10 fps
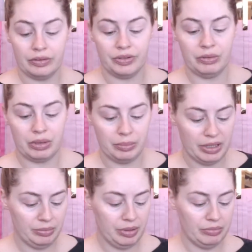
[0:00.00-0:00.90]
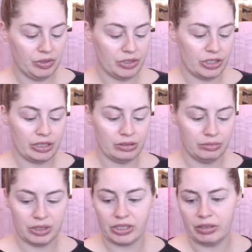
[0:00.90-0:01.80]
If you want to be a bit more gentle,
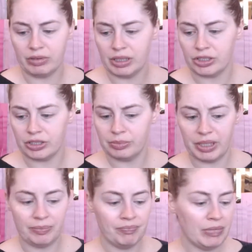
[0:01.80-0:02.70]
which I really should be,